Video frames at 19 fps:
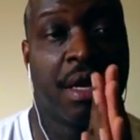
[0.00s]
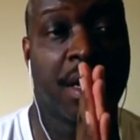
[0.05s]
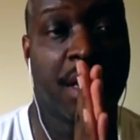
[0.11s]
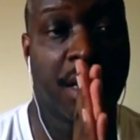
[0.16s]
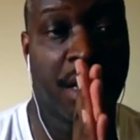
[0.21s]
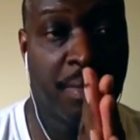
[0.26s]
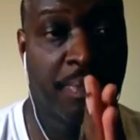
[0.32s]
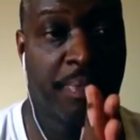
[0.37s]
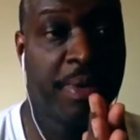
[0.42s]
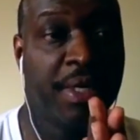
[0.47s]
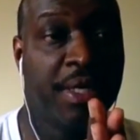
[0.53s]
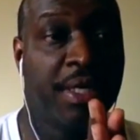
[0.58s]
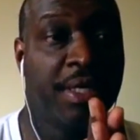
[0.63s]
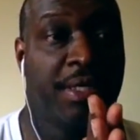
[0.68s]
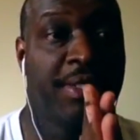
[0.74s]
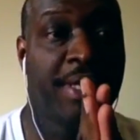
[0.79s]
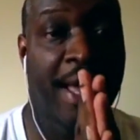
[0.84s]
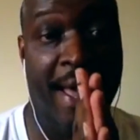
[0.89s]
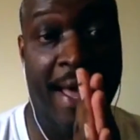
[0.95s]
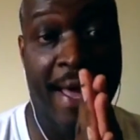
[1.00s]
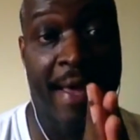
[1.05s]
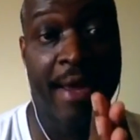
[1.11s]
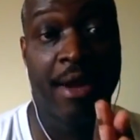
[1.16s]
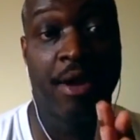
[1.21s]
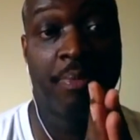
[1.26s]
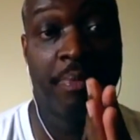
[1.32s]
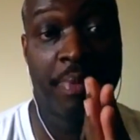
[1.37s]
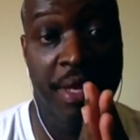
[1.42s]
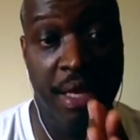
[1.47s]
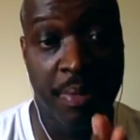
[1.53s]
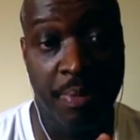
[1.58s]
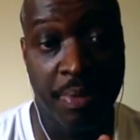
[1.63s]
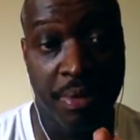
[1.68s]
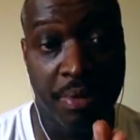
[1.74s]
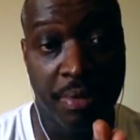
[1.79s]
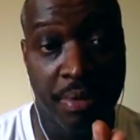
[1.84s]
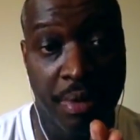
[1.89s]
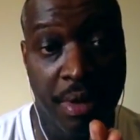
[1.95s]
Companies hire
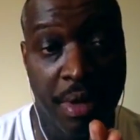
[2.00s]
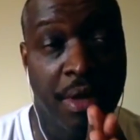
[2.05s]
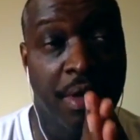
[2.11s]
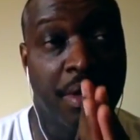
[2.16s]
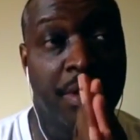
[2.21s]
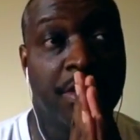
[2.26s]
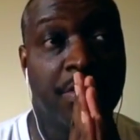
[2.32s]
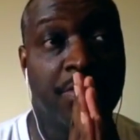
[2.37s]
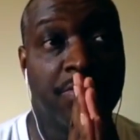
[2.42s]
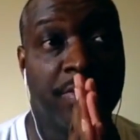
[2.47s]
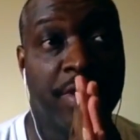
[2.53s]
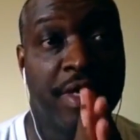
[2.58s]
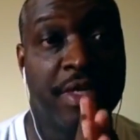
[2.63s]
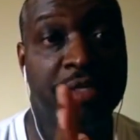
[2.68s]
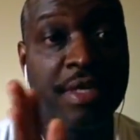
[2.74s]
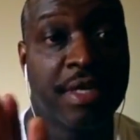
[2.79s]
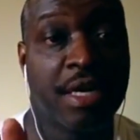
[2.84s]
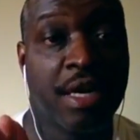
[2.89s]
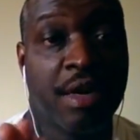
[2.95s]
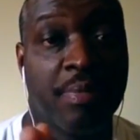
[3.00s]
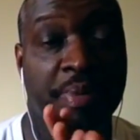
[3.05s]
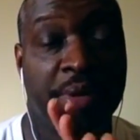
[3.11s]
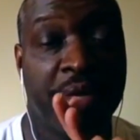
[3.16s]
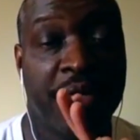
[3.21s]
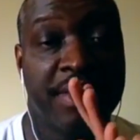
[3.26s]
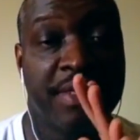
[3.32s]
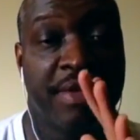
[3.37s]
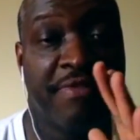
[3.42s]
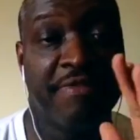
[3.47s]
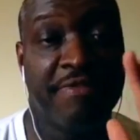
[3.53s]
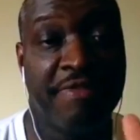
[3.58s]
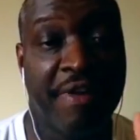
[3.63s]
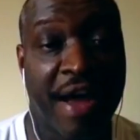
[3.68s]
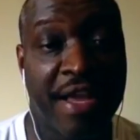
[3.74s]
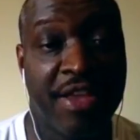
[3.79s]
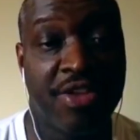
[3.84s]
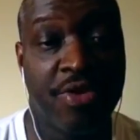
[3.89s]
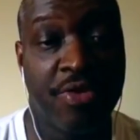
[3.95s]
people. The reason companies
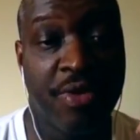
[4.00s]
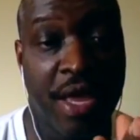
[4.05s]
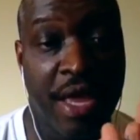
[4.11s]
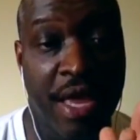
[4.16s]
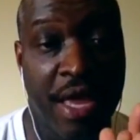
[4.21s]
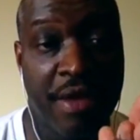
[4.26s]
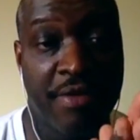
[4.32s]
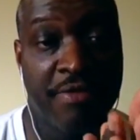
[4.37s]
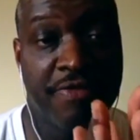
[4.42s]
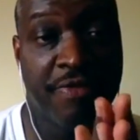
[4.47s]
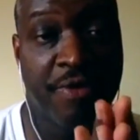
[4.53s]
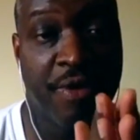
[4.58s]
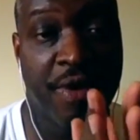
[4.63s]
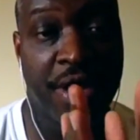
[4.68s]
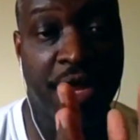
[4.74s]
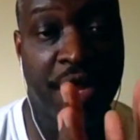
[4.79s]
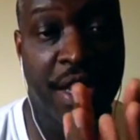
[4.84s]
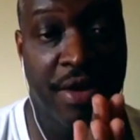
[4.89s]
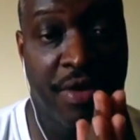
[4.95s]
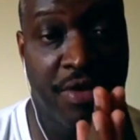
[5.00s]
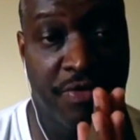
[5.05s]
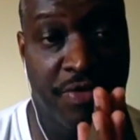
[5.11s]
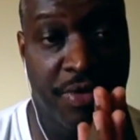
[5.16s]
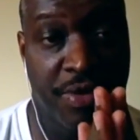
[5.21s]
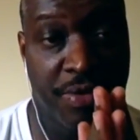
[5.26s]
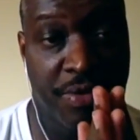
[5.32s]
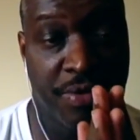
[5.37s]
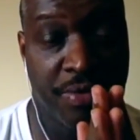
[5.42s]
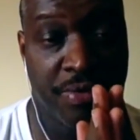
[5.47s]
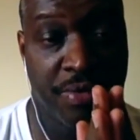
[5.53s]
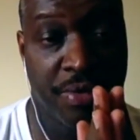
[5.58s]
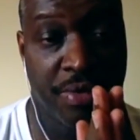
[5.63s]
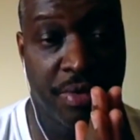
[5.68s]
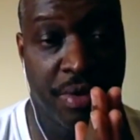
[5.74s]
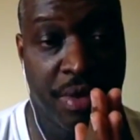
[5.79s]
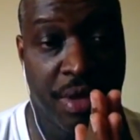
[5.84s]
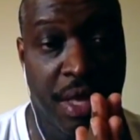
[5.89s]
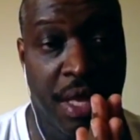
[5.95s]
invite you in for an interview
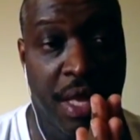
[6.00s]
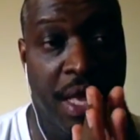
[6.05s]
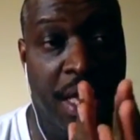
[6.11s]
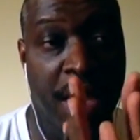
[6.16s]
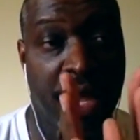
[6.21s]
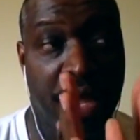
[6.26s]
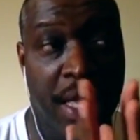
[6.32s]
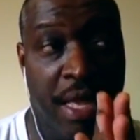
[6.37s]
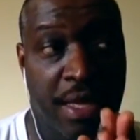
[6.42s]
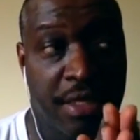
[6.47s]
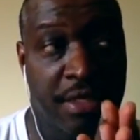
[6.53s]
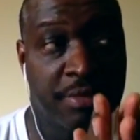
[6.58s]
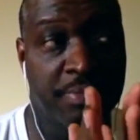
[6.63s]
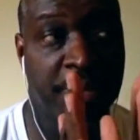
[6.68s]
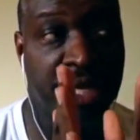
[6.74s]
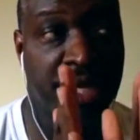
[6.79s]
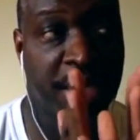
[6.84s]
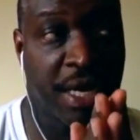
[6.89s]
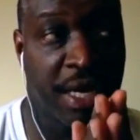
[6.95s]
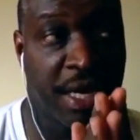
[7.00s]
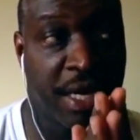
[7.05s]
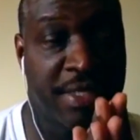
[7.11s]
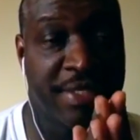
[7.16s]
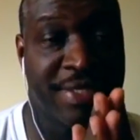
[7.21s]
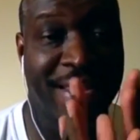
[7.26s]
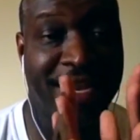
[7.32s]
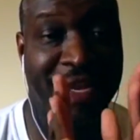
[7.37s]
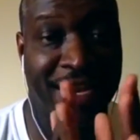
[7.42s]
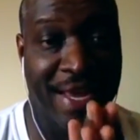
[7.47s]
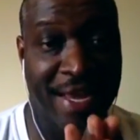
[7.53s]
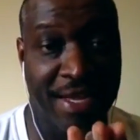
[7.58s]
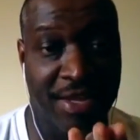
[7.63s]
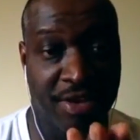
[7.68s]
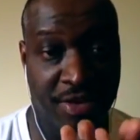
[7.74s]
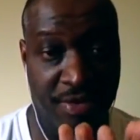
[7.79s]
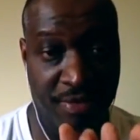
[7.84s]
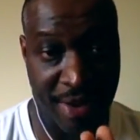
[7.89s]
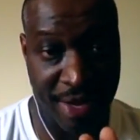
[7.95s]
is because they
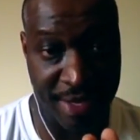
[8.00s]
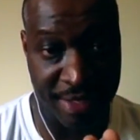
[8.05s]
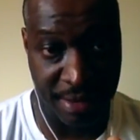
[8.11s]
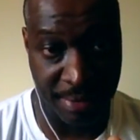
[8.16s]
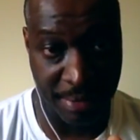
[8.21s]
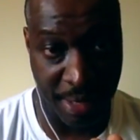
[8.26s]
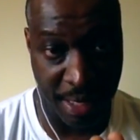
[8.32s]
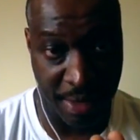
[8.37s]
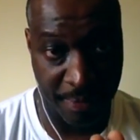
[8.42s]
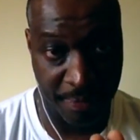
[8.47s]
like your resume.